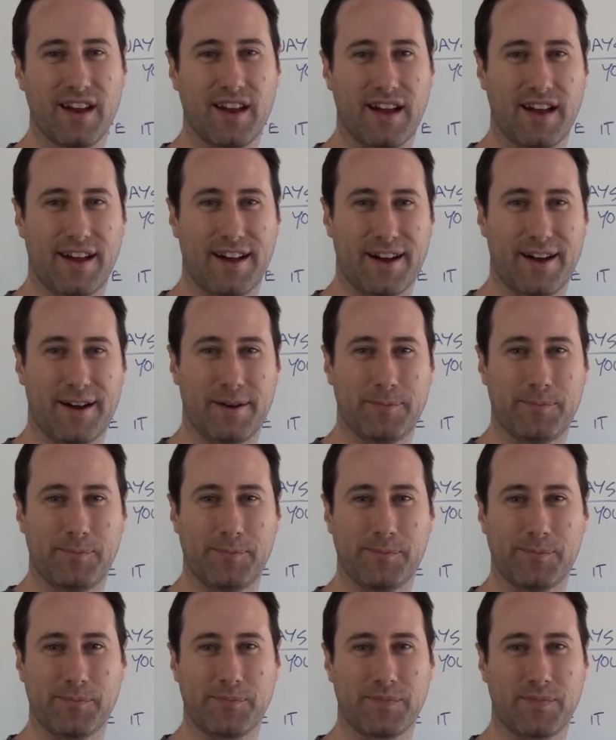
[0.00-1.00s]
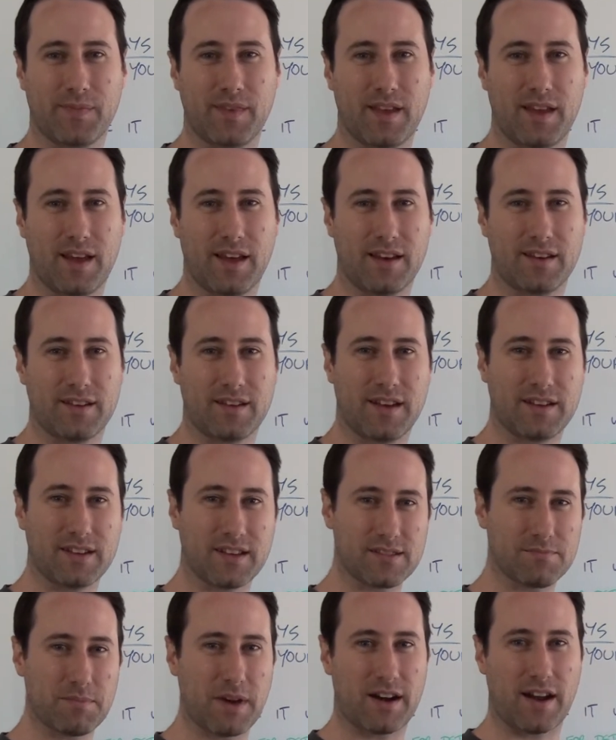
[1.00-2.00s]
And it
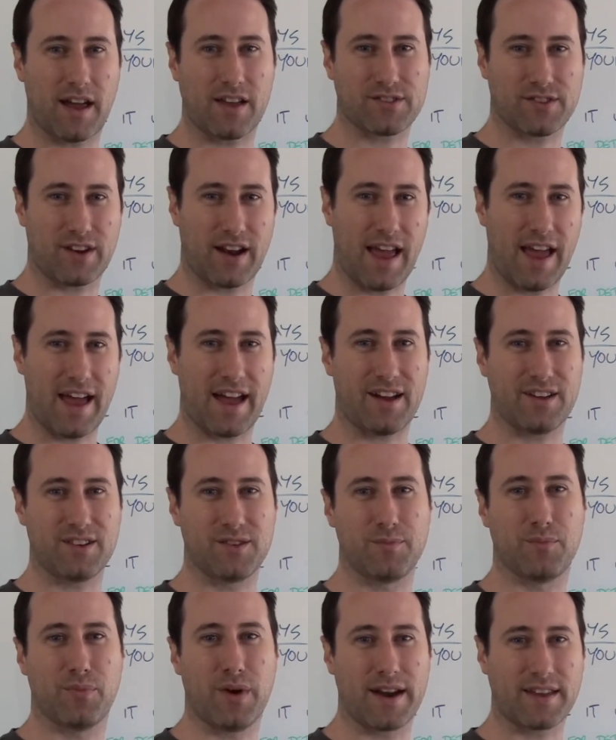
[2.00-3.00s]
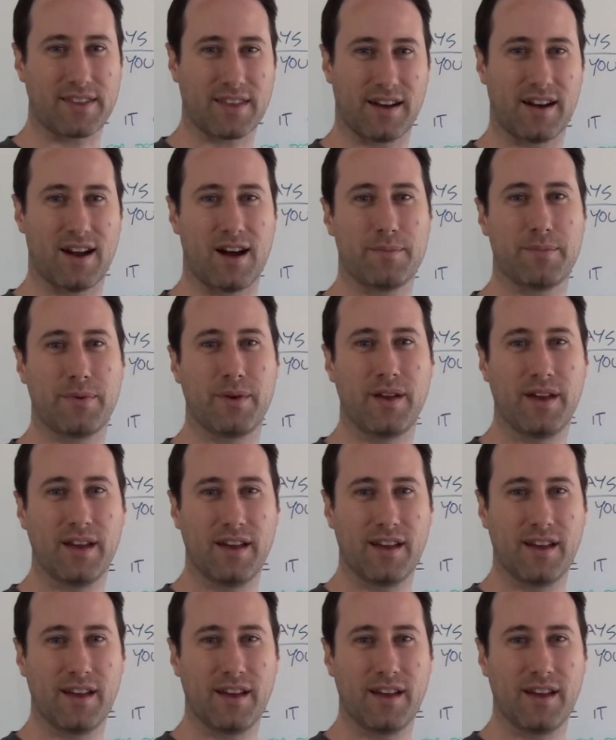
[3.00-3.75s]
doesn't matter sort of how you break that up.